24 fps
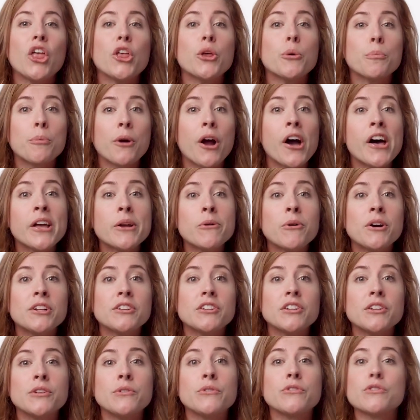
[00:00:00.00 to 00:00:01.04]
You'll probably want
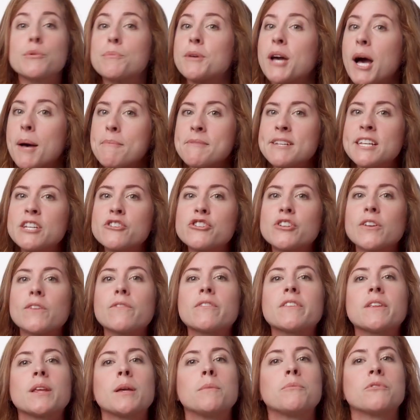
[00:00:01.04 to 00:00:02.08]
to use some combination
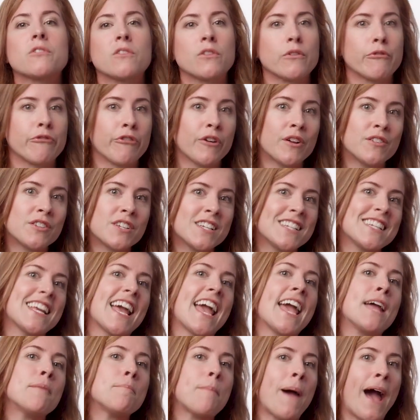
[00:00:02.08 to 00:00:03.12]
of claims on the front end
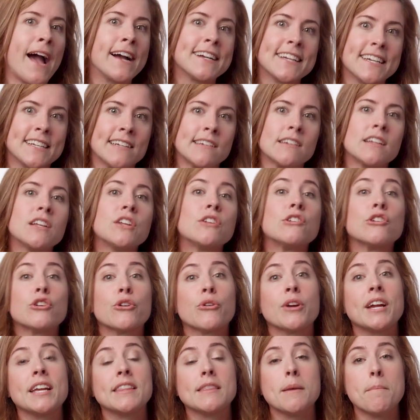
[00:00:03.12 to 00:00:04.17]
and back end to
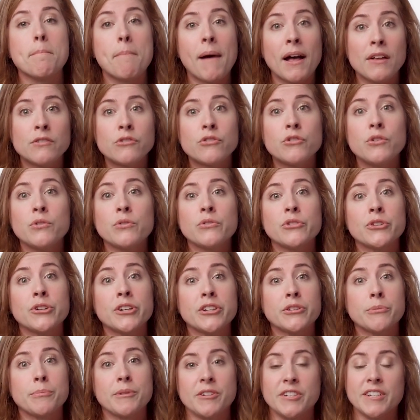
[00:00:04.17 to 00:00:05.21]
create the best user
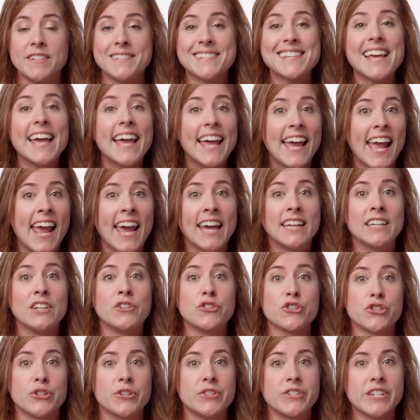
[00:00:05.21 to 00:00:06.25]
experience and
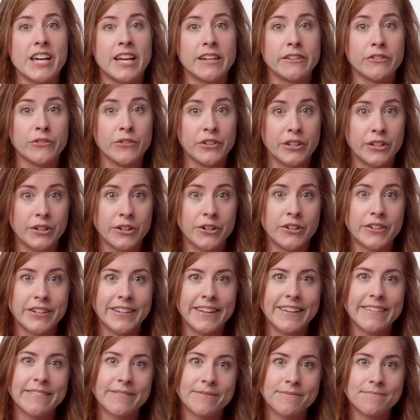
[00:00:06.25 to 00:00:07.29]
ensure data
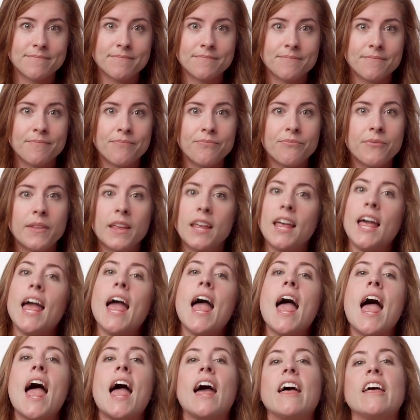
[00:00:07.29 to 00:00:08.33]
security.
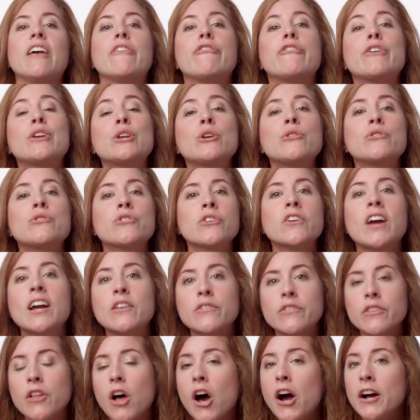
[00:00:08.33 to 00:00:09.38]
If a user
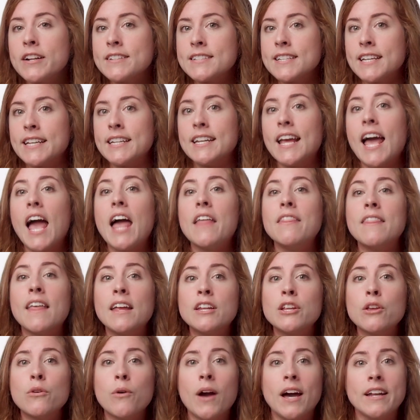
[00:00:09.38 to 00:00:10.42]
has logged in and
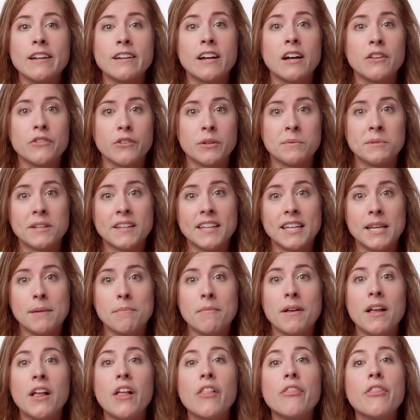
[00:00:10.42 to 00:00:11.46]
then you add a custom
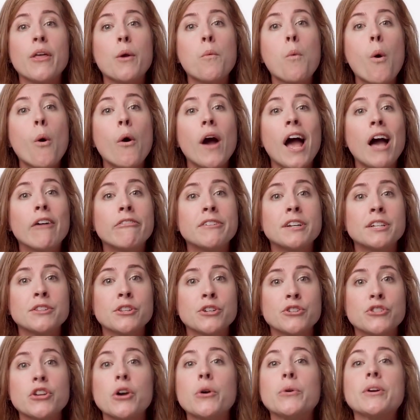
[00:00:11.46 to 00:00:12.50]
claim, they won't have it on
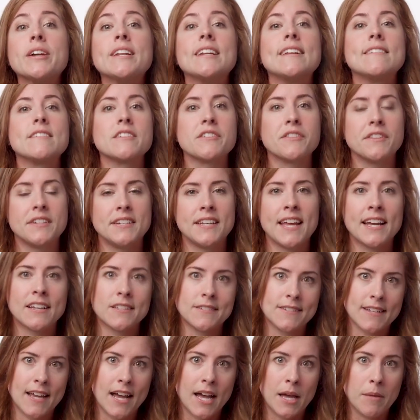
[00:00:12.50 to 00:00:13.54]
their token until the
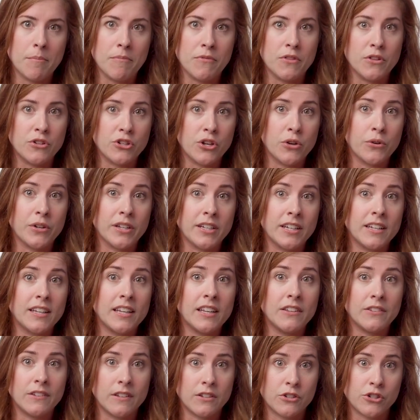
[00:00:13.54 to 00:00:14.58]
next time the token
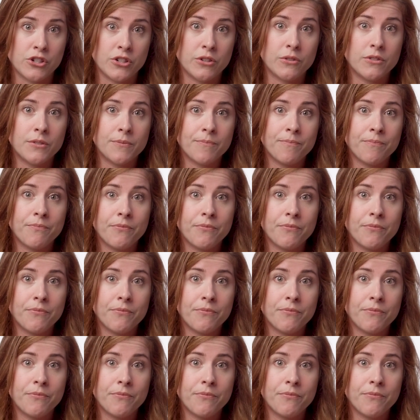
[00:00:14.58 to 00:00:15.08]
is issued.